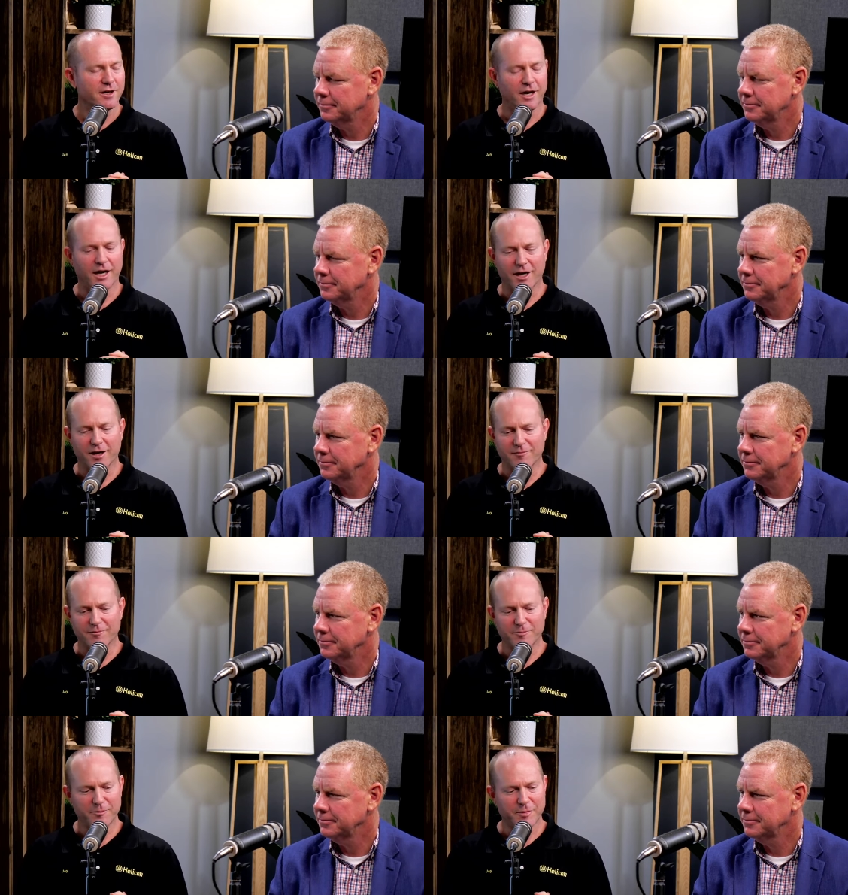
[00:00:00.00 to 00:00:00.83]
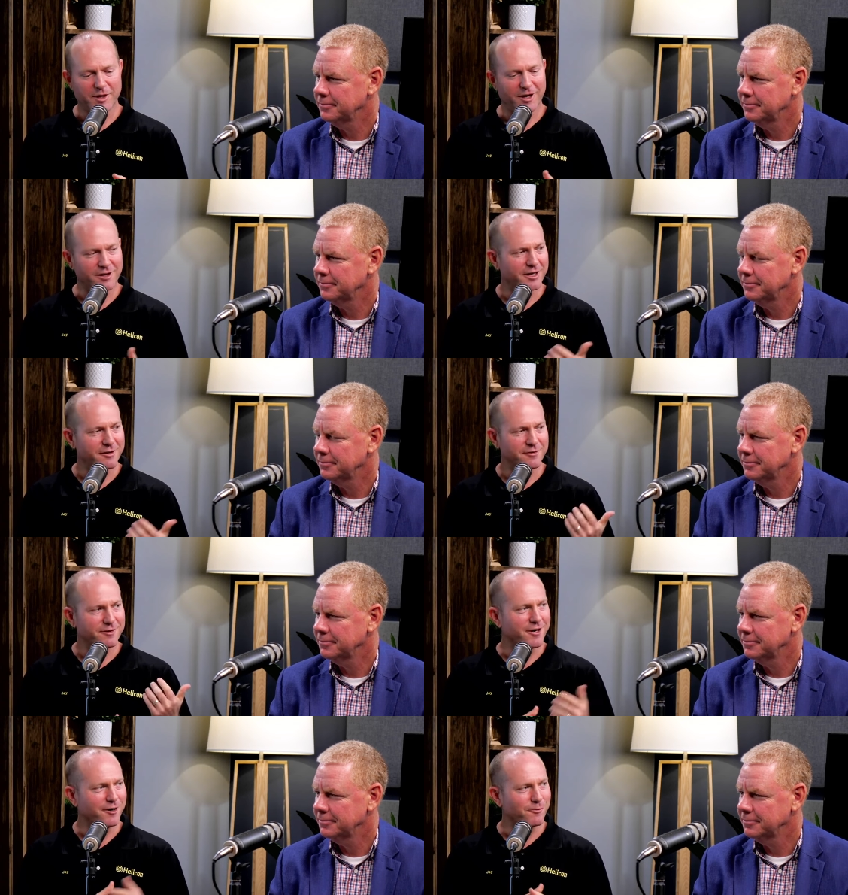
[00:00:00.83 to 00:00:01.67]
Speaker 1: Um, but all that,
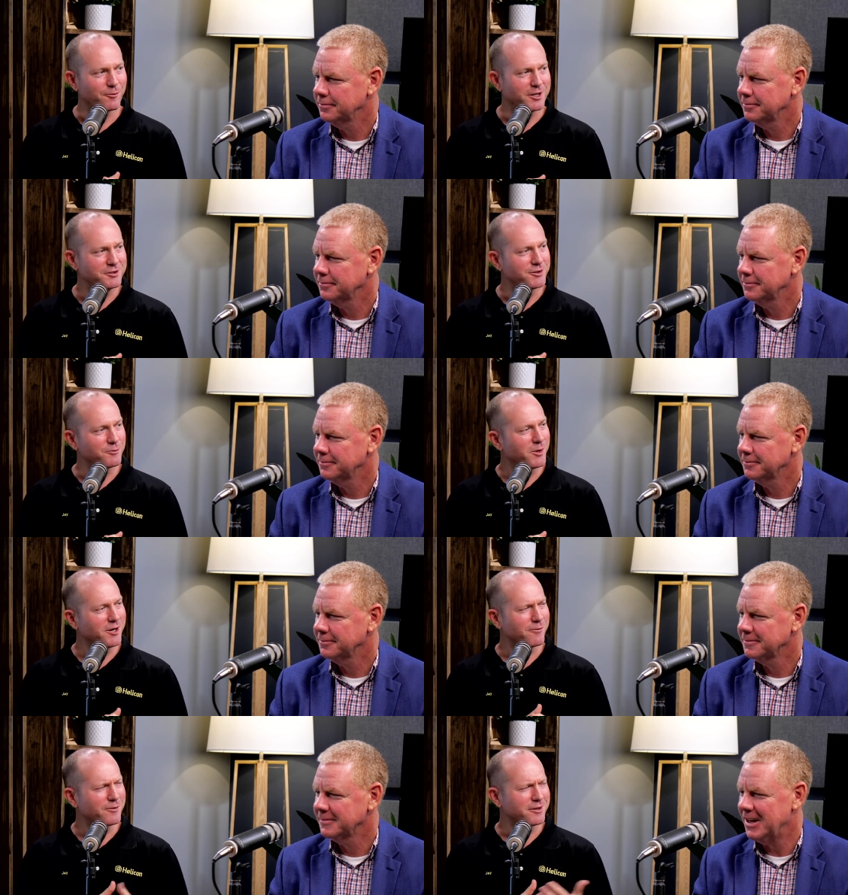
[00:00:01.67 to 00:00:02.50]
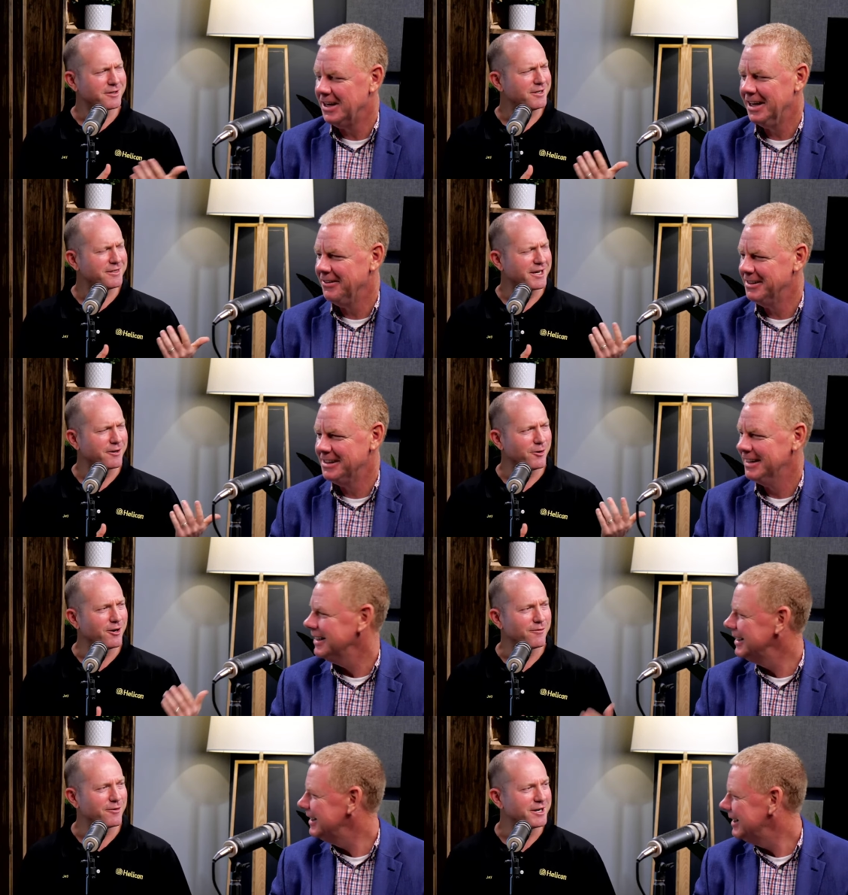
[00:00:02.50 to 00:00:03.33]
you know, Rich. It went over. Oh, I think was, it
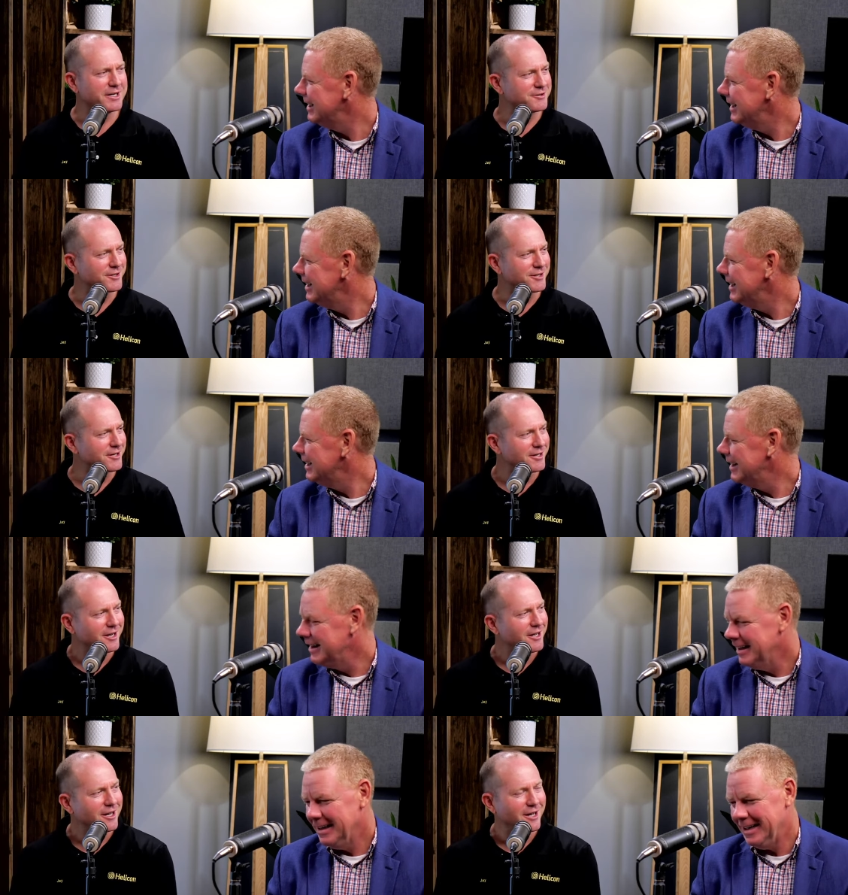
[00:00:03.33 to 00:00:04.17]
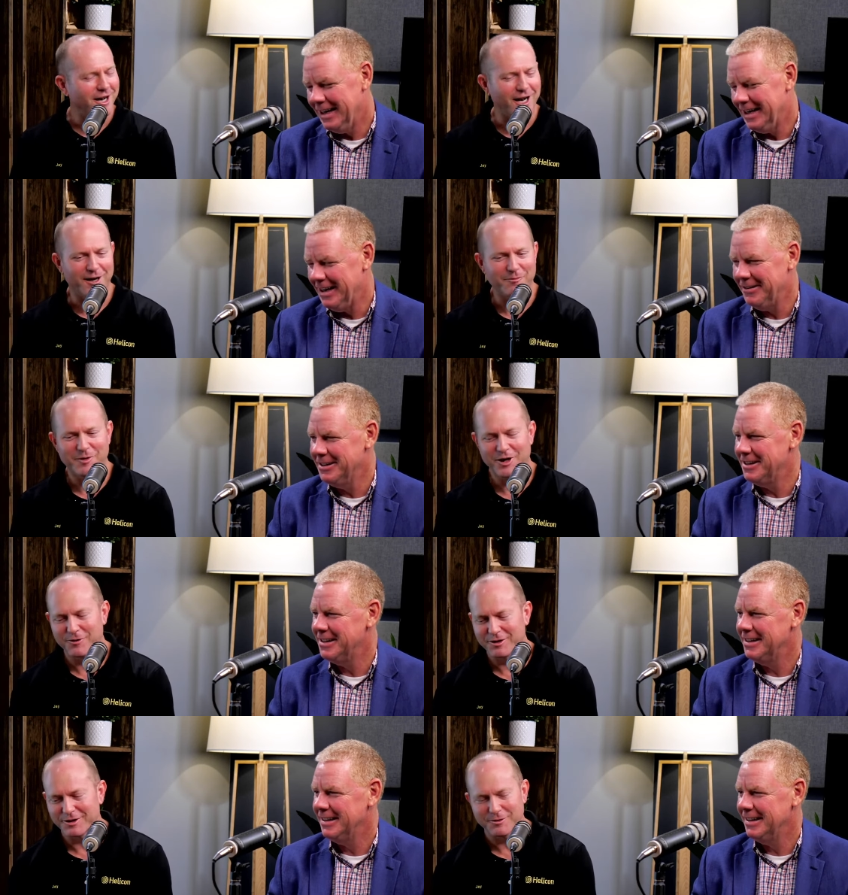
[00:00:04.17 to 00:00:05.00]
went over Easter. Yeah, um, was, but
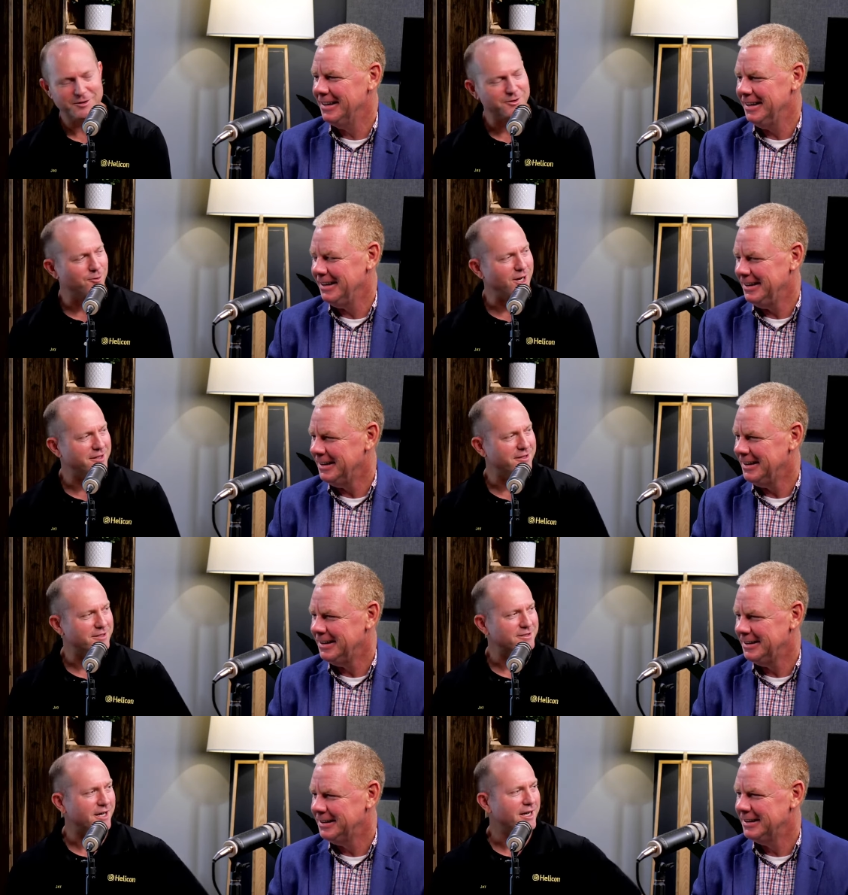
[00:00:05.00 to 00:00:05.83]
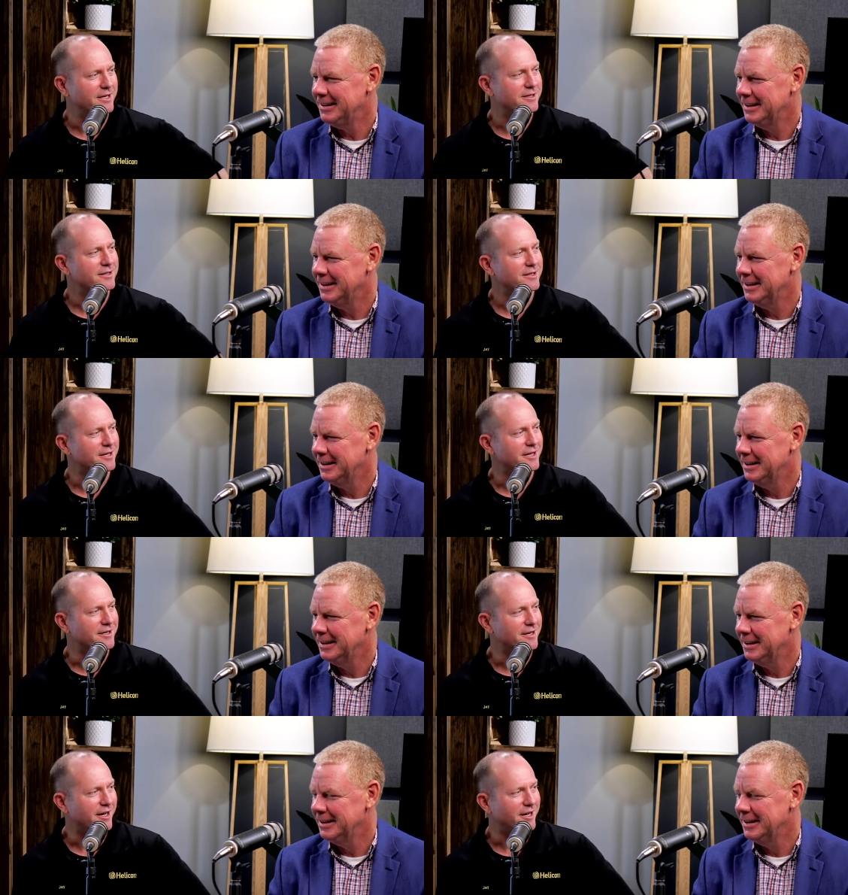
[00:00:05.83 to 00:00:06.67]
it was it was quite the sight,
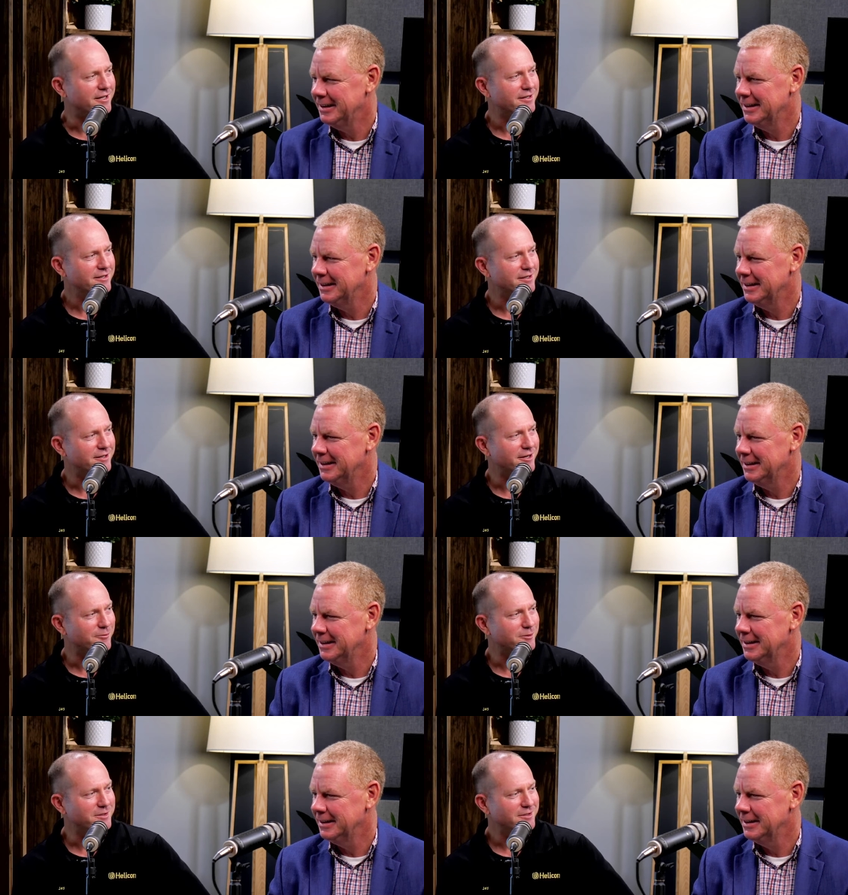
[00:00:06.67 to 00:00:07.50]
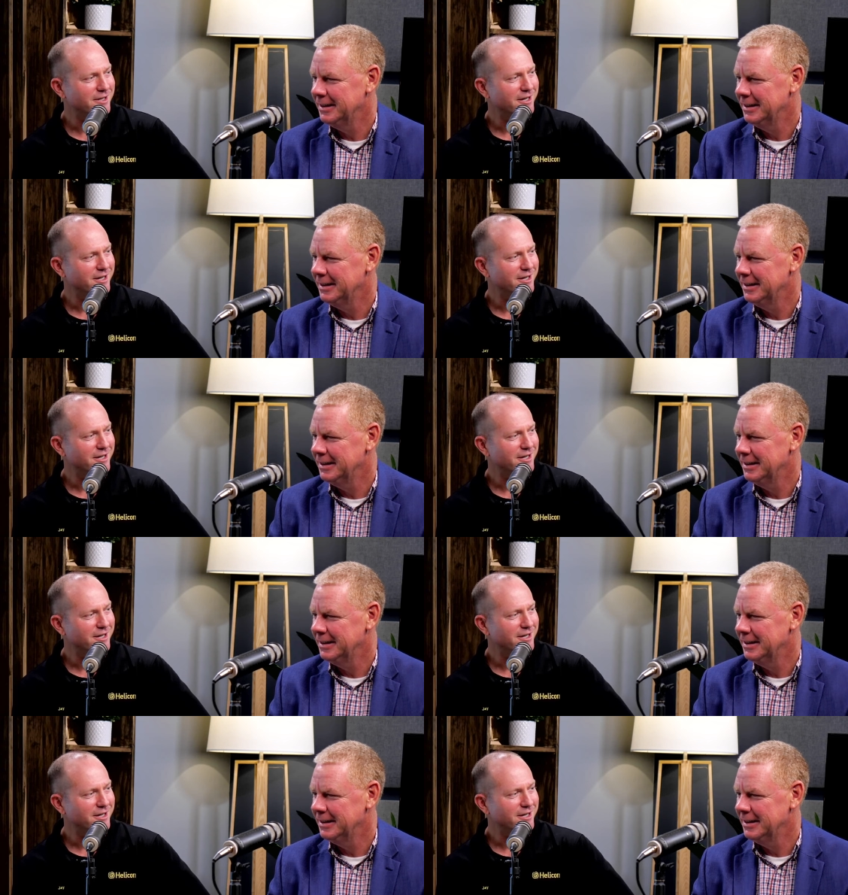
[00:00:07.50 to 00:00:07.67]
and uh, you know we.